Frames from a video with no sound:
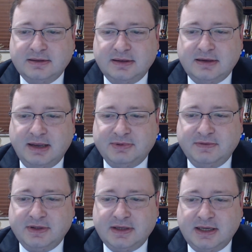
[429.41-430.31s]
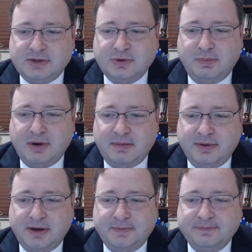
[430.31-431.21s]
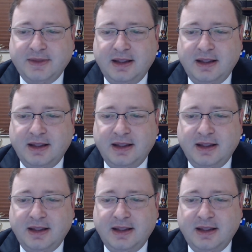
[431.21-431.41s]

the types of intellectual property,